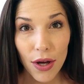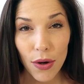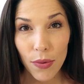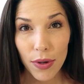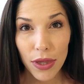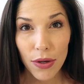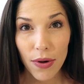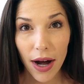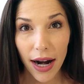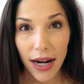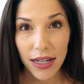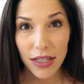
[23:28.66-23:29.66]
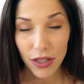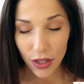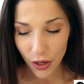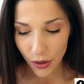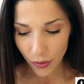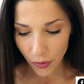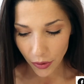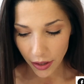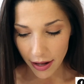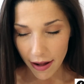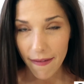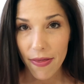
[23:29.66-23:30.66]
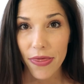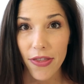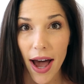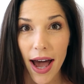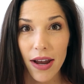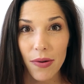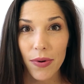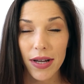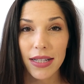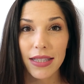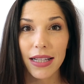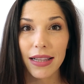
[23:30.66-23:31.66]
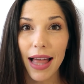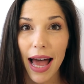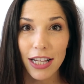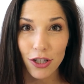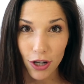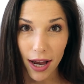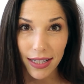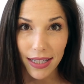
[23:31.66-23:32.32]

with you guys. So that was the last dress